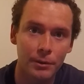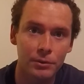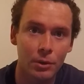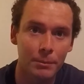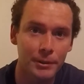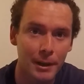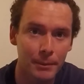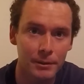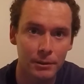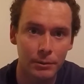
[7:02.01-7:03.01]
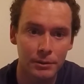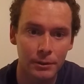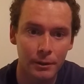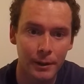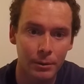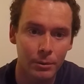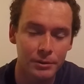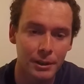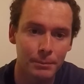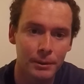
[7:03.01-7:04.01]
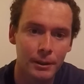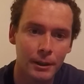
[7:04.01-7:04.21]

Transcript: storm's coming, so we'll see how that holds up.